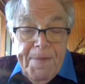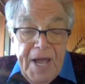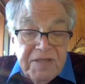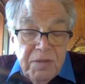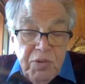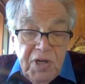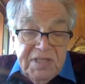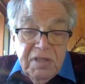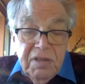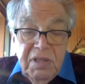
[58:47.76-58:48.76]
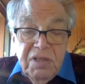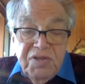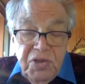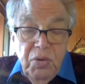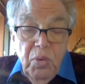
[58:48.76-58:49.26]
Not surprisingly, the
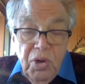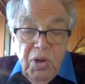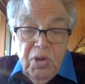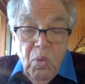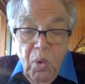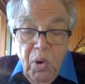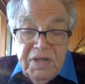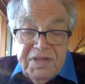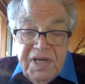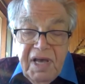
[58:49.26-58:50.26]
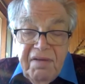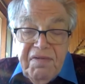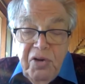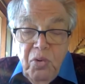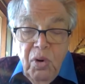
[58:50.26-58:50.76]
two world wars
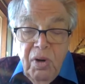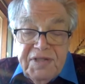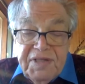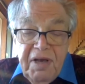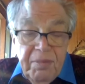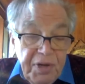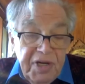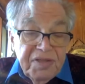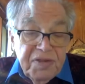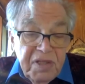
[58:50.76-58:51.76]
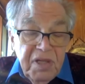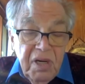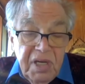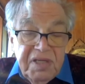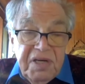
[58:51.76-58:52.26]
gave enormous impetus to
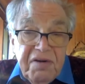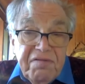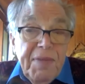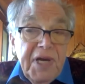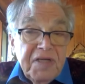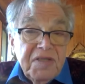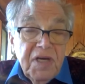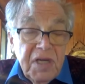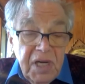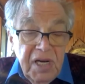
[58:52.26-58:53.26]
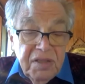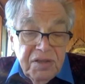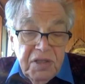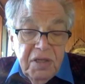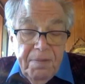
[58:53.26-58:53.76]
the idea of mass
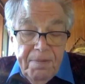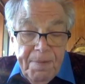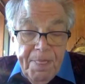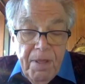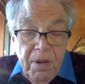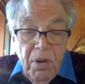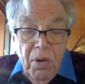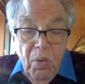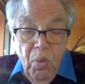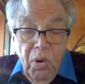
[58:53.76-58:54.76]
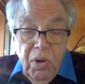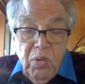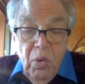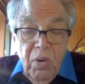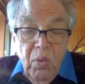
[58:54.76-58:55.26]
psychology. World
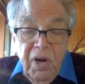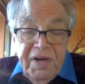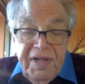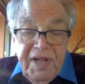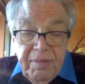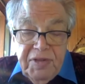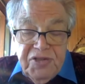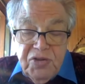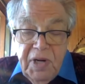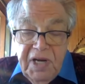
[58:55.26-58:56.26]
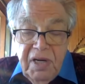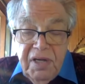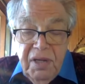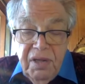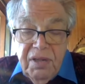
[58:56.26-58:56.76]
War One
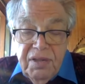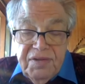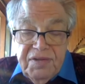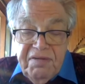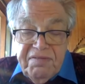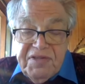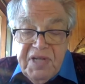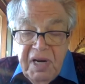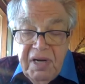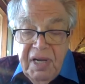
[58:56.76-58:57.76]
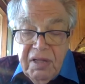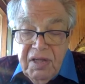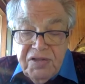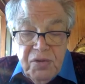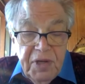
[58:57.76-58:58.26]
demonstrated, Zeev Sternhell
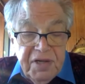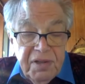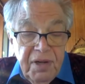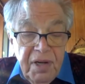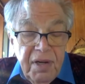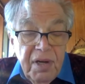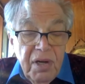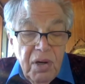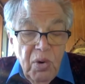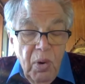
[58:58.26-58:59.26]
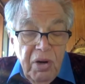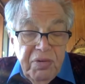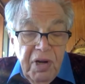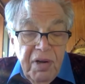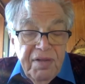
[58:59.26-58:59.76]
has written,
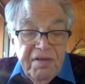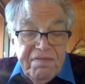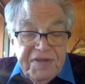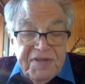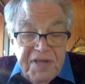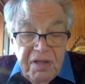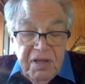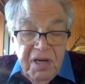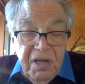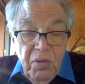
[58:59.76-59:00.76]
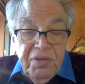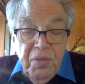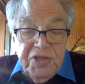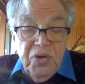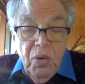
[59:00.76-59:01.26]
quote, the facility with
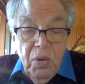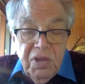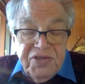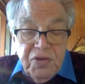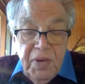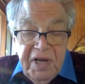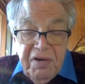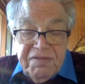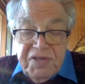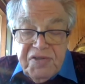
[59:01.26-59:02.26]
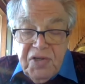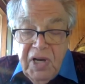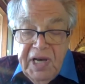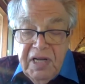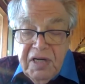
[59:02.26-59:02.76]
which all strata of
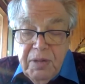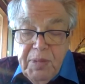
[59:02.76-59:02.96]
society